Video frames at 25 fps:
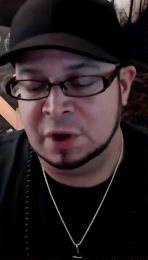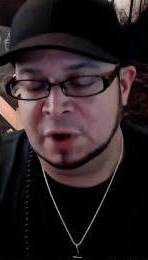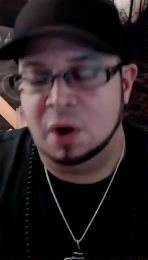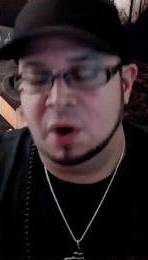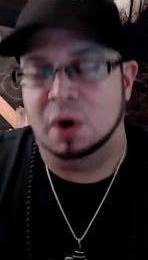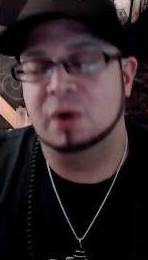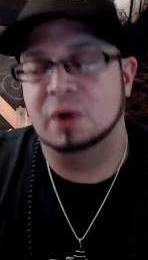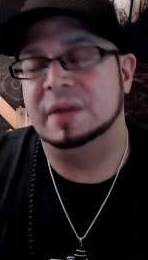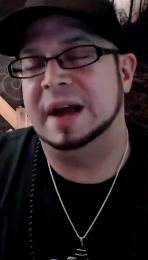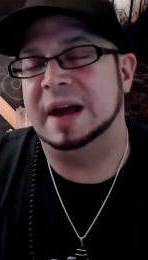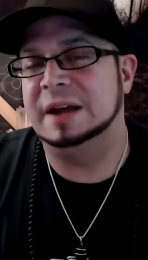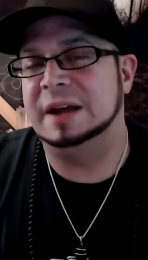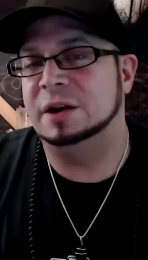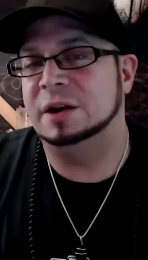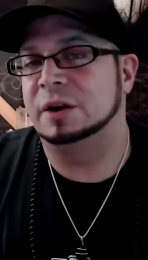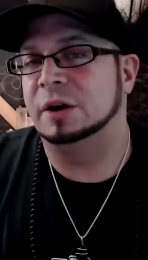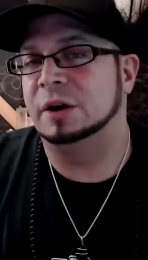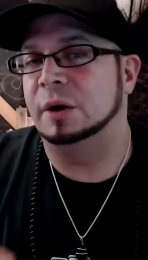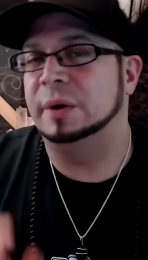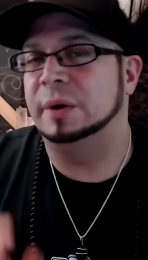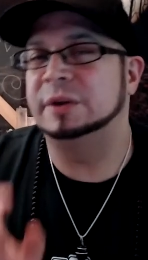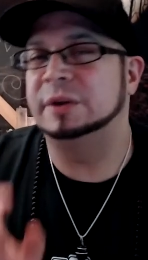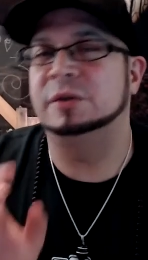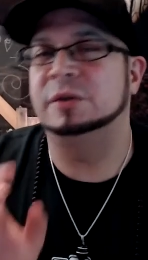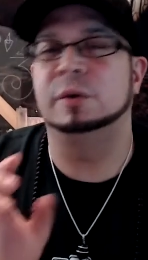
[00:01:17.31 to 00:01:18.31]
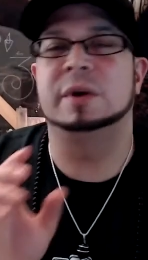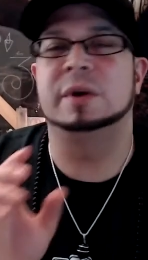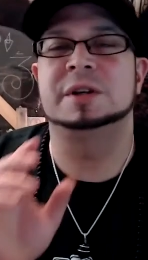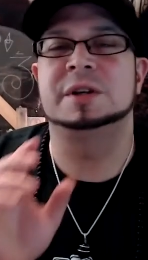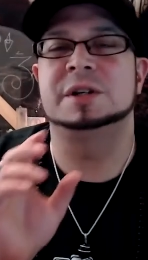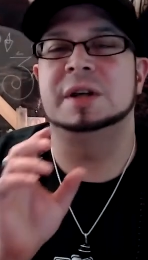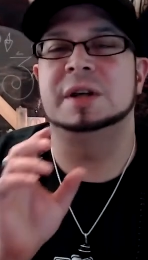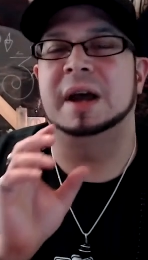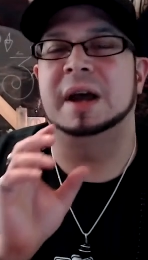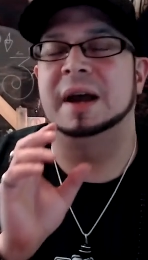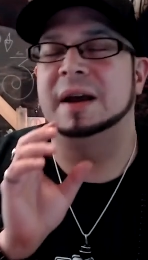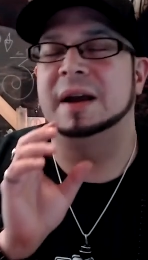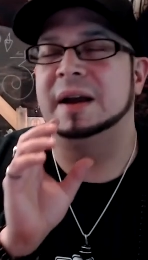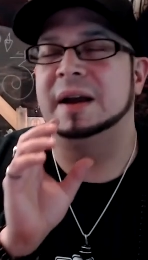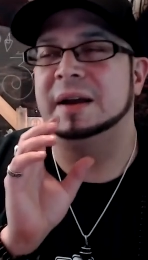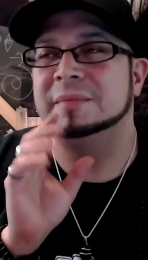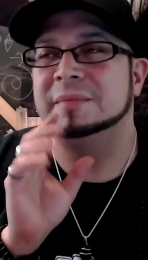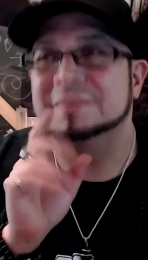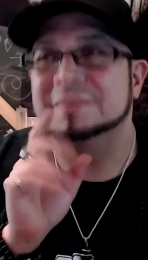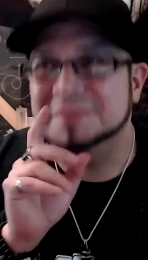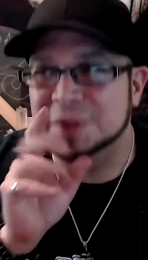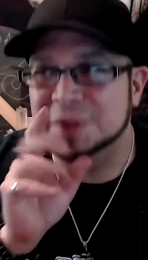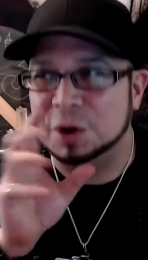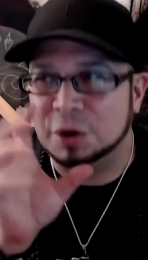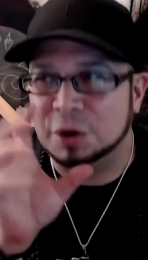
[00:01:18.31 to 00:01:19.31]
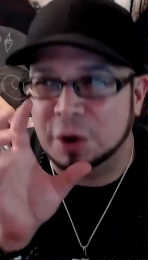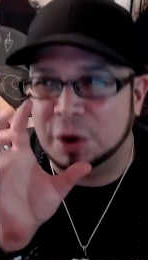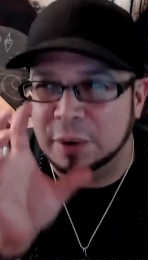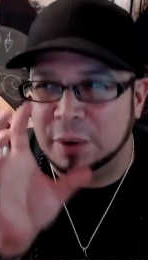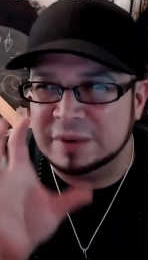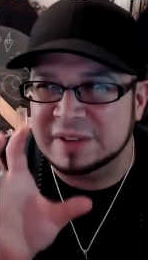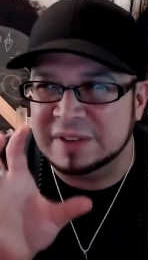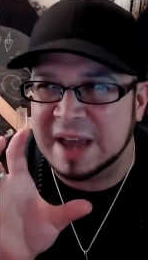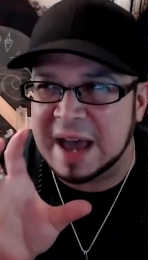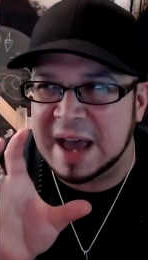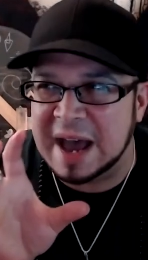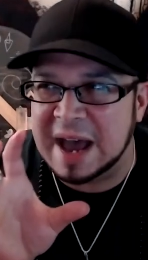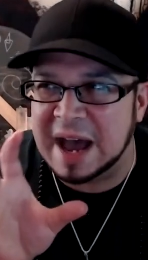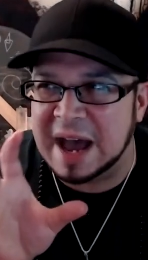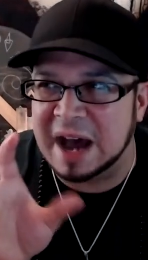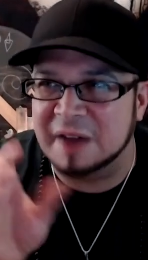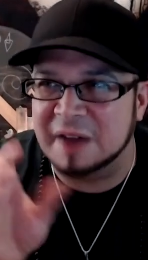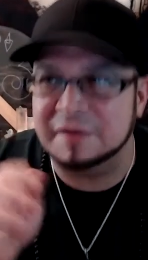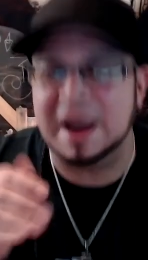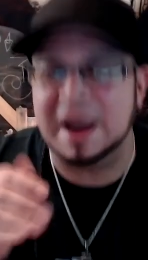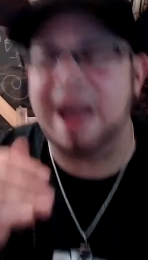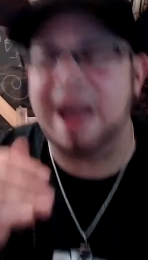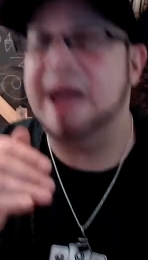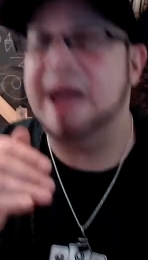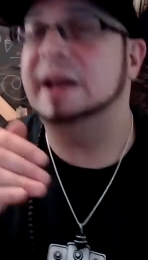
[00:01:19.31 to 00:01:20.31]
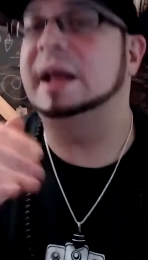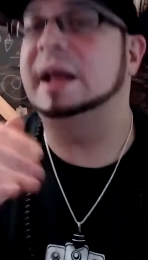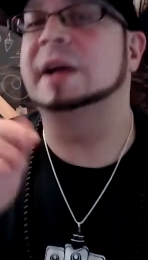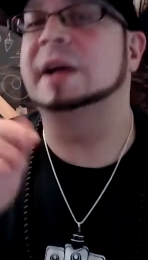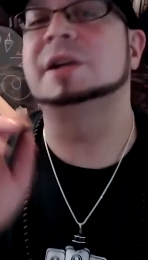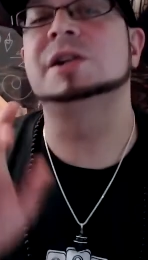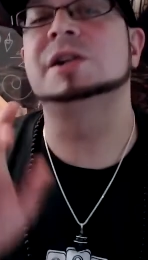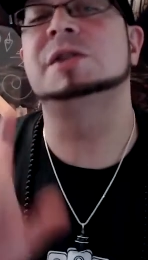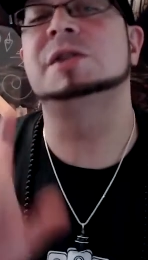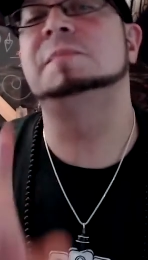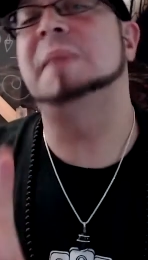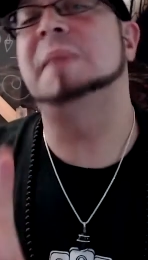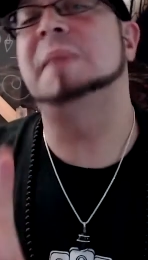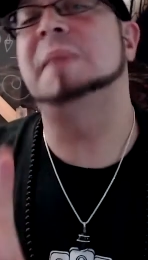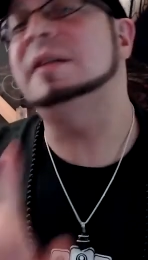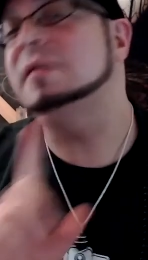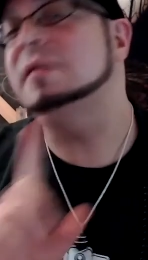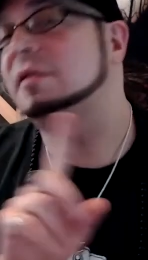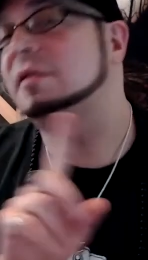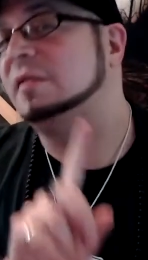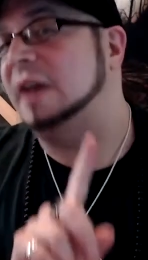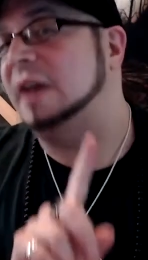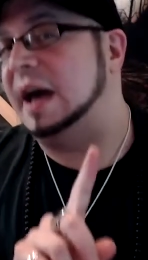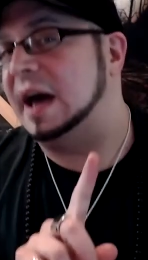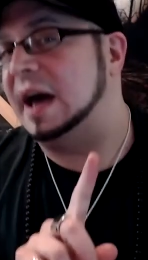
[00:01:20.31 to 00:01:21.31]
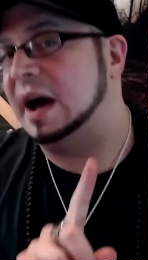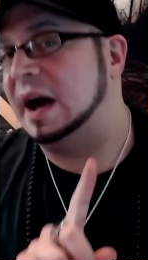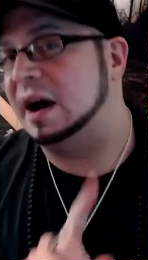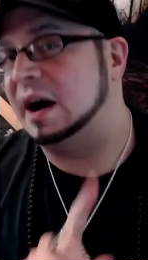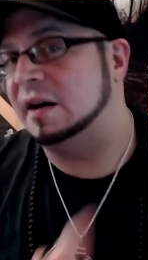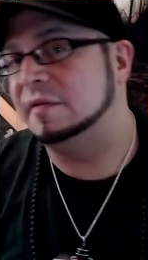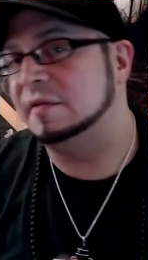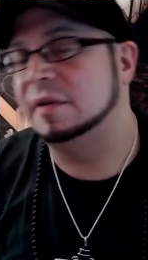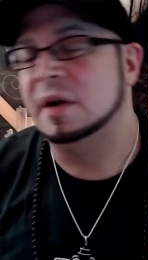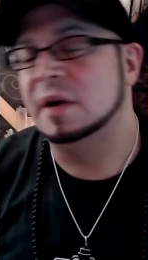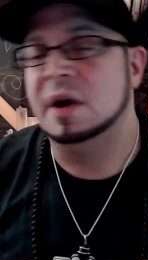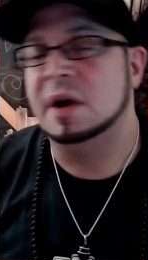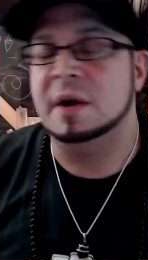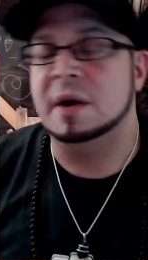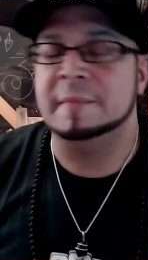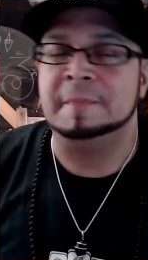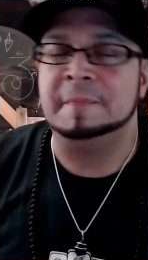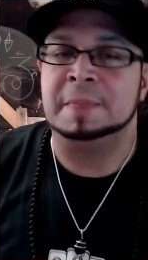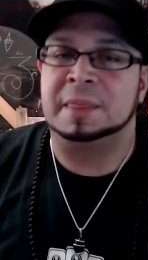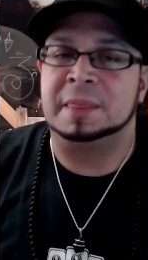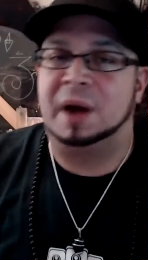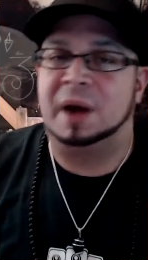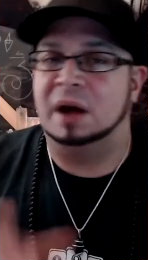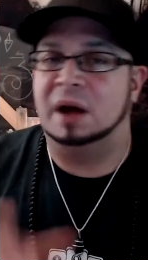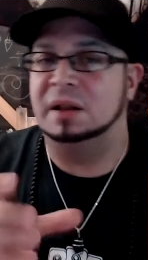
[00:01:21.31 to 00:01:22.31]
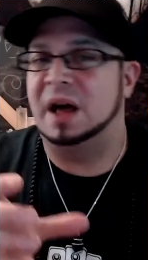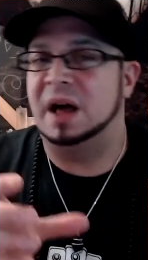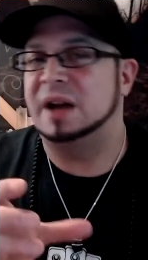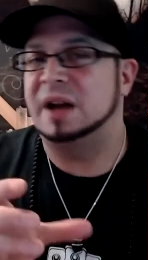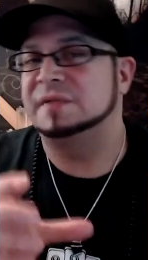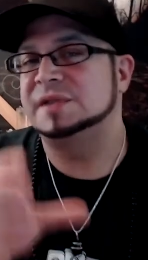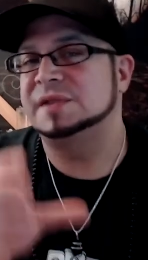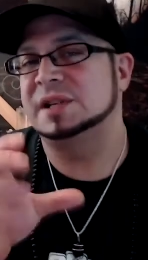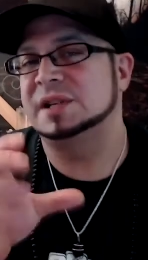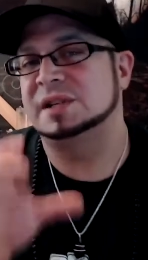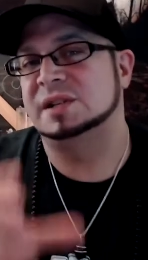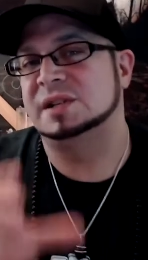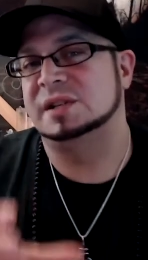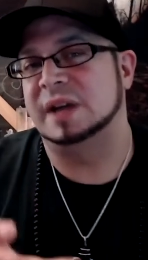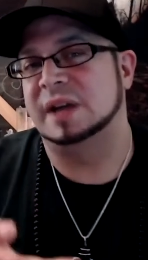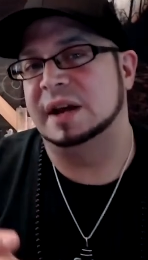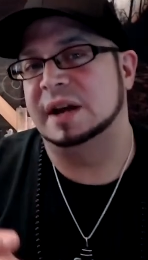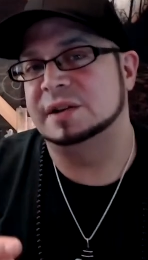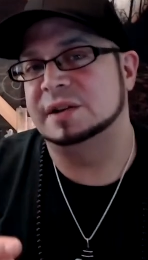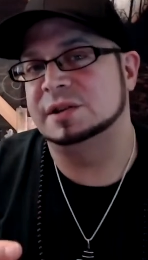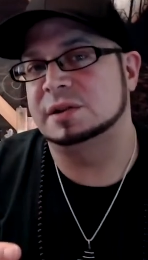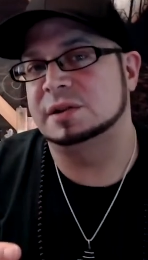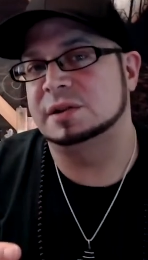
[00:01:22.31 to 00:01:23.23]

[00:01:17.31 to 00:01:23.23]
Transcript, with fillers: or that you're going to ex you're going to have and expect to have a lot of success